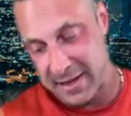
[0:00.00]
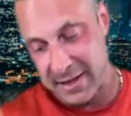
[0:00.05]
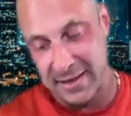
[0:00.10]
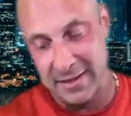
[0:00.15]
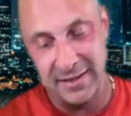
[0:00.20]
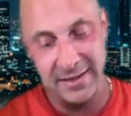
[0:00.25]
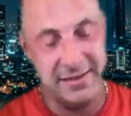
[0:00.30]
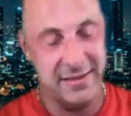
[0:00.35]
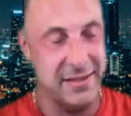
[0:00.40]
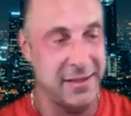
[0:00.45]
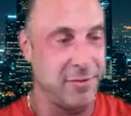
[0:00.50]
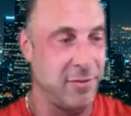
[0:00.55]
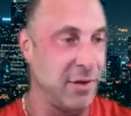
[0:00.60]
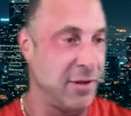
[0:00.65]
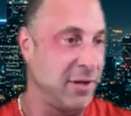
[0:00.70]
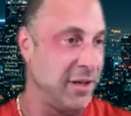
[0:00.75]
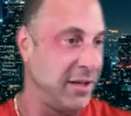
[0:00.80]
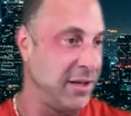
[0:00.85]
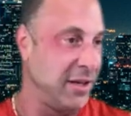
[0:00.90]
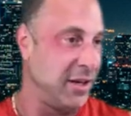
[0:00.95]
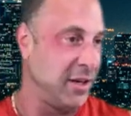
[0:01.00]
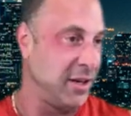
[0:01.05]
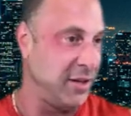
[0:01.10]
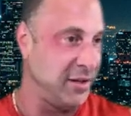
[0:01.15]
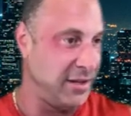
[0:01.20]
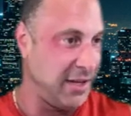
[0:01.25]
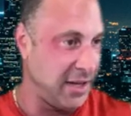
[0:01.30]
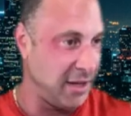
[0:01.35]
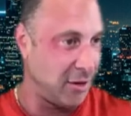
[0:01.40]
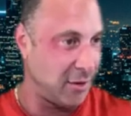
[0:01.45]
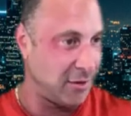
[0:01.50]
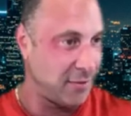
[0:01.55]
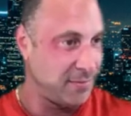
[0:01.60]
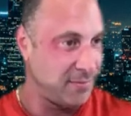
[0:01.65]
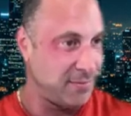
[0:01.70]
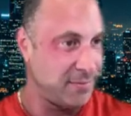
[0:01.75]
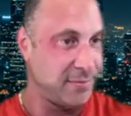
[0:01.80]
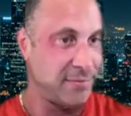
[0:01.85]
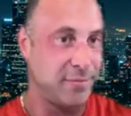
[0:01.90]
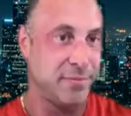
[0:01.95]
then is it really a good
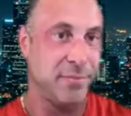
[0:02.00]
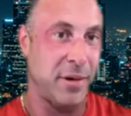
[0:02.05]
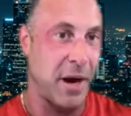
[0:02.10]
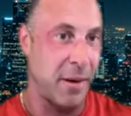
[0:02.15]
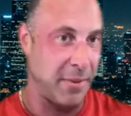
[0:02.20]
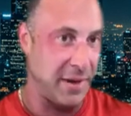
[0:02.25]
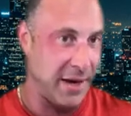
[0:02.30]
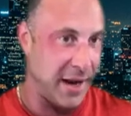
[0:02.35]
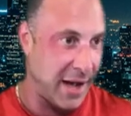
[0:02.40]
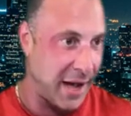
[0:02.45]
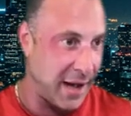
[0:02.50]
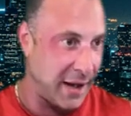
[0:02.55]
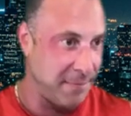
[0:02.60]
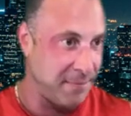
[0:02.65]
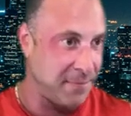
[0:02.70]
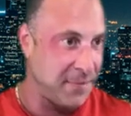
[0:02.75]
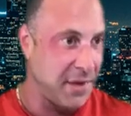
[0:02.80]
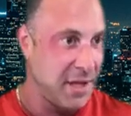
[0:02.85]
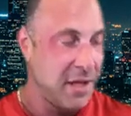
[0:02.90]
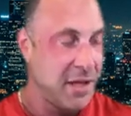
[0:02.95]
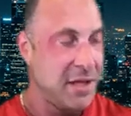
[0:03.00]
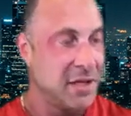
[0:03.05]
deal? Probably not.